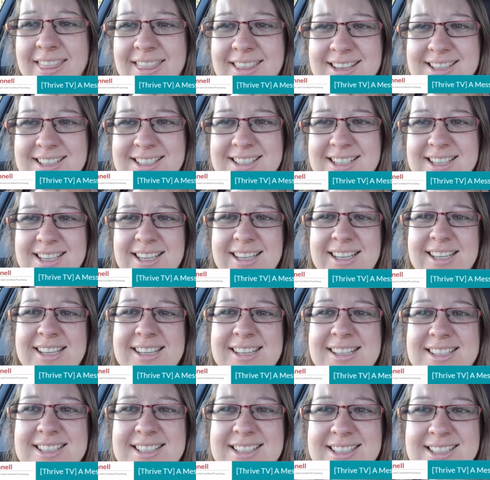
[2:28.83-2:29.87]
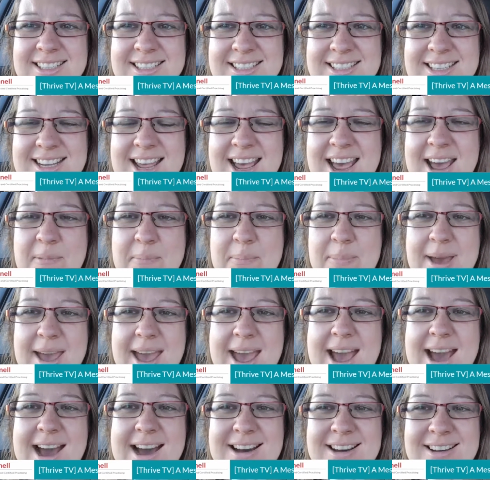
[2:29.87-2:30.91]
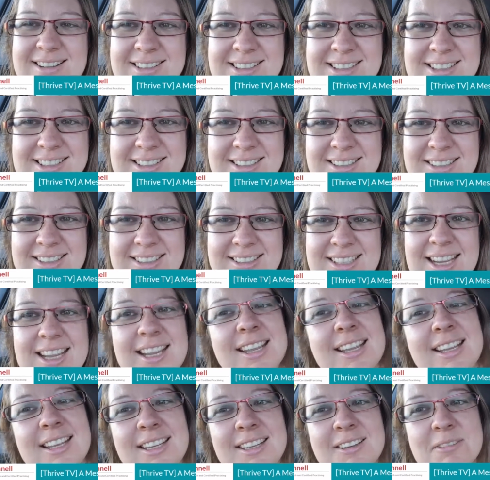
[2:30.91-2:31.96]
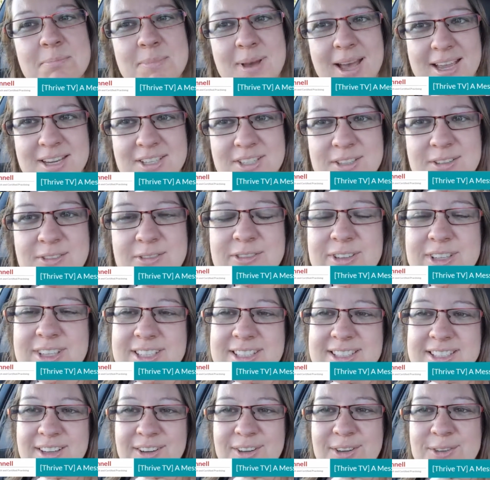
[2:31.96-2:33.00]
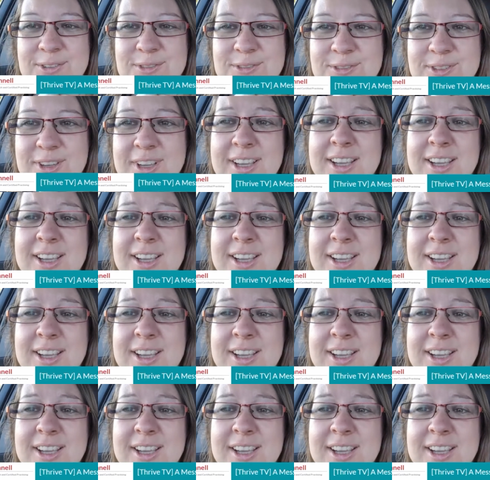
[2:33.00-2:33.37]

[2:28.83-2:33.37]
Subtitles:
This is about taking compassion for yourself.